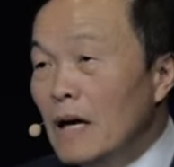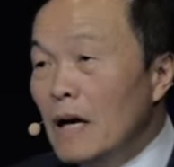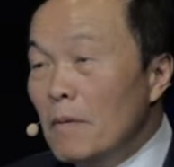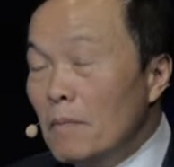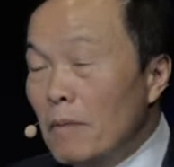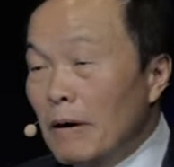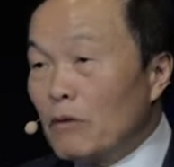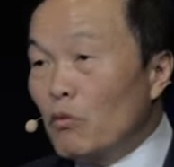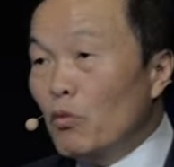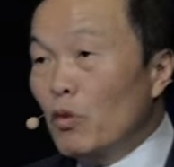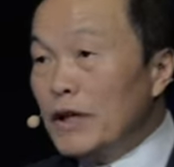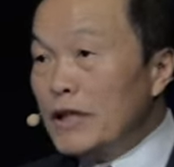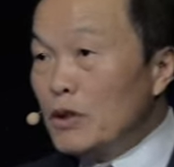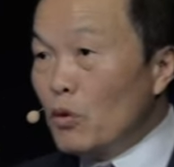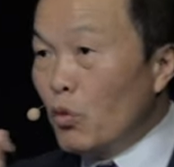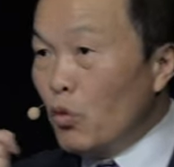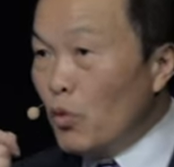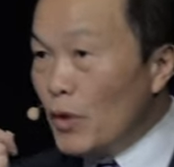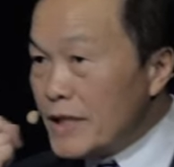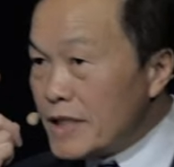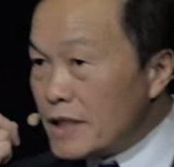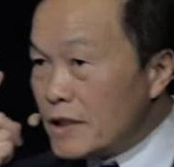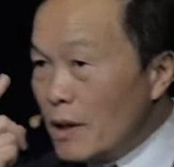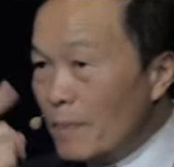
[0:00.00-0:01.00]
But with the
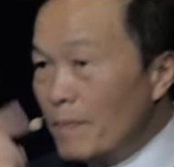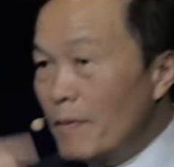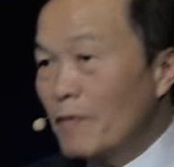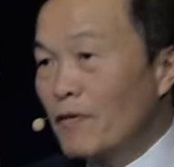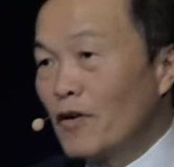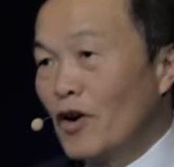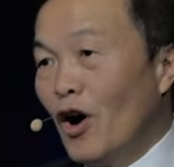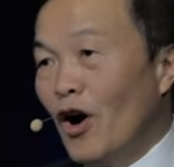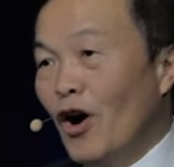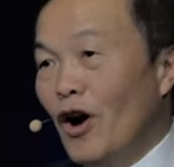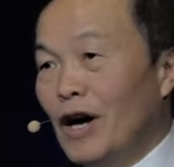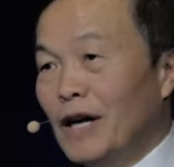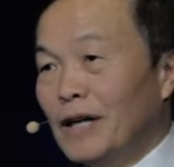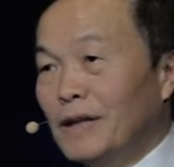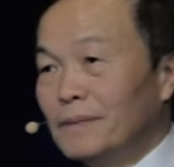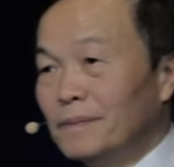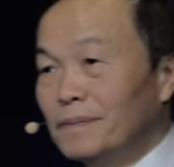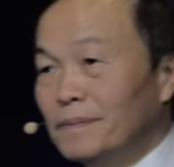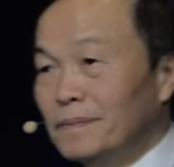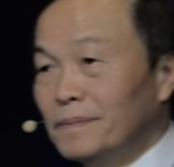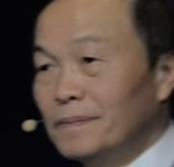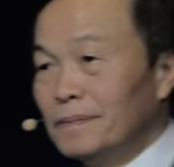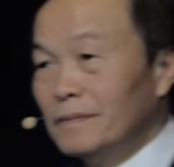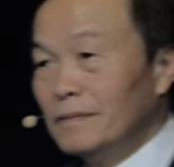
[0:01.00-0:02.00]
wisdom of God,
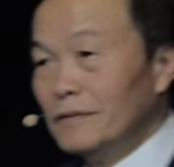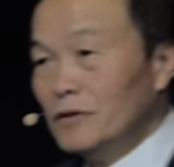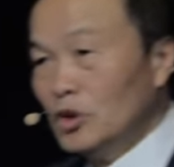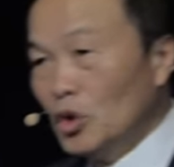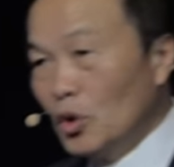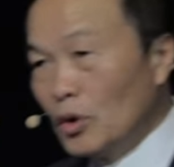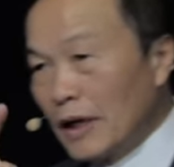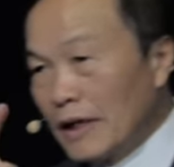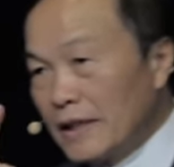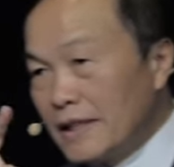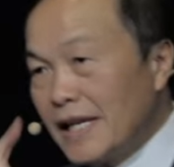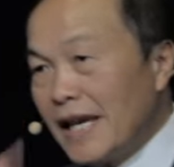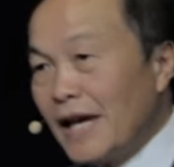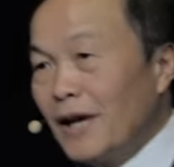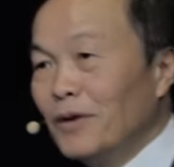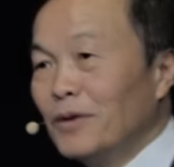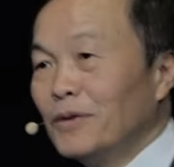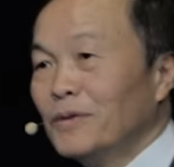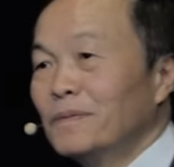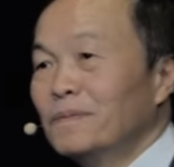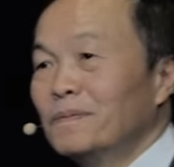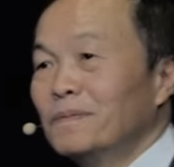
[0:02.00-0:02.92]
you can tell.